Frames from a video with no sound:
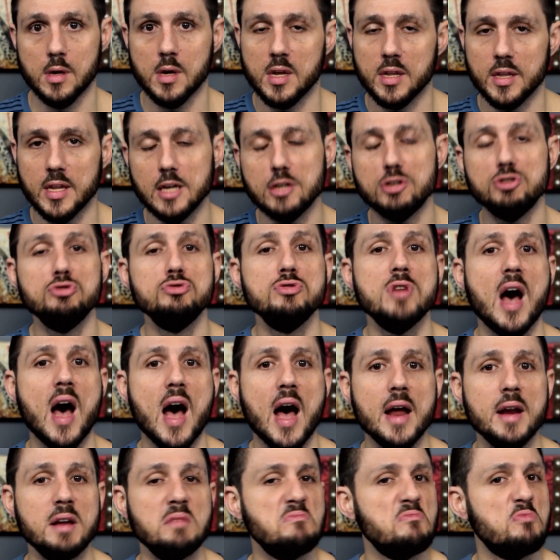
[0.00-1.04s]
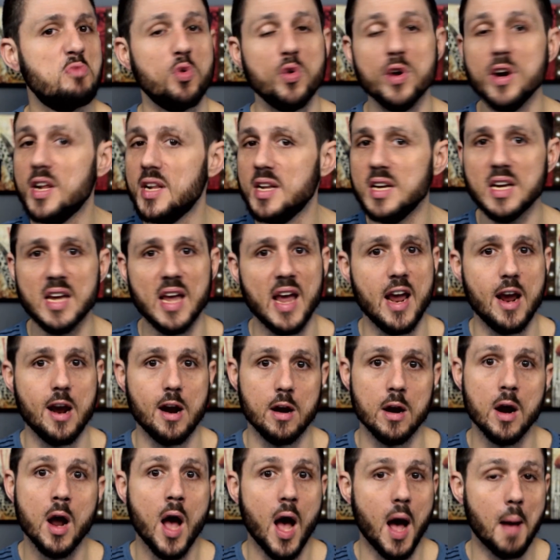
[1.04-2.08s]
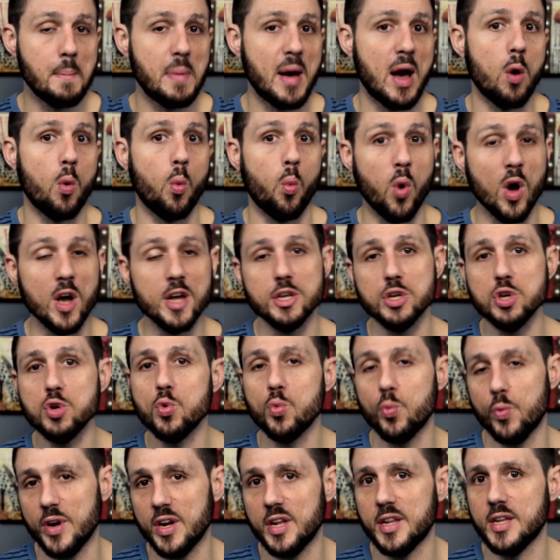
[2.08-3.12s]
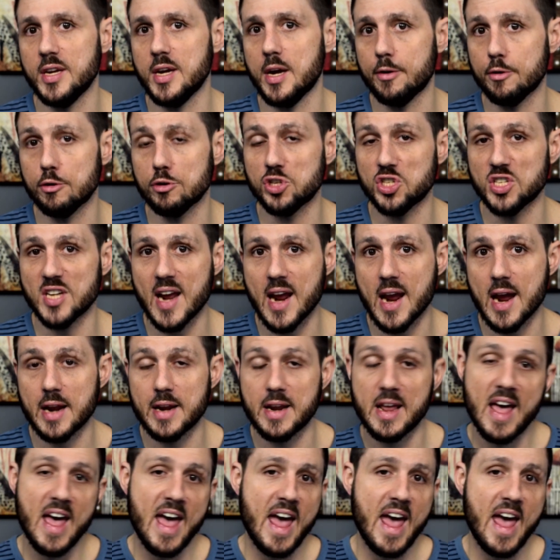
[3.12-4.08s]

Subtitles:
They do not really care about what you really understand,